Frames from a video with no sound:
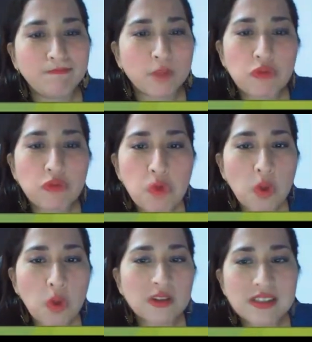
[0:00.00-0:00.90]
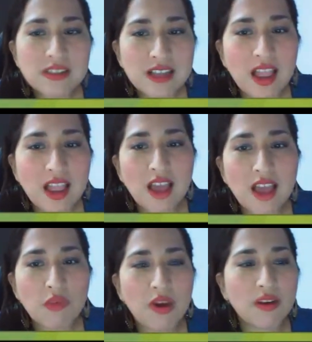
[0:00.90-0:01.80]
rules
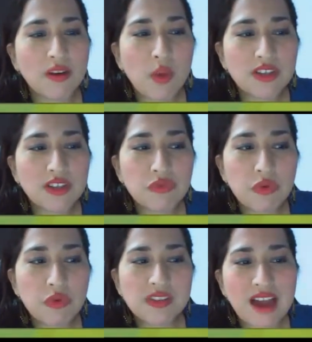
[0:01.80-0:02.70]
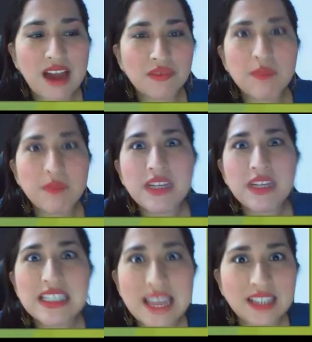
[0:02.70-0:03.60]
what rules are
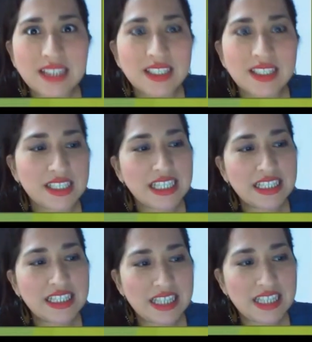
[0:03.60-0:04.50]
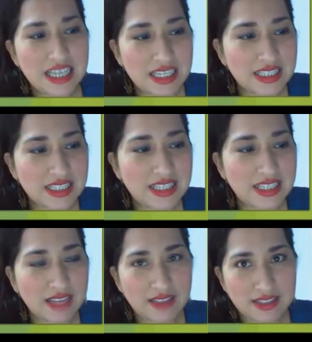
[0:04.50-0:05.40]
represented in these
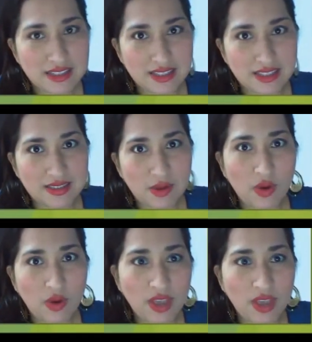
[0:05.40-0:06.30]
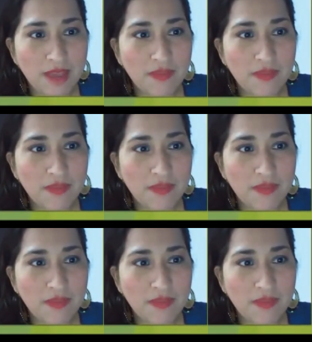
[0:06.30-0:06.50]
sentences. Okay,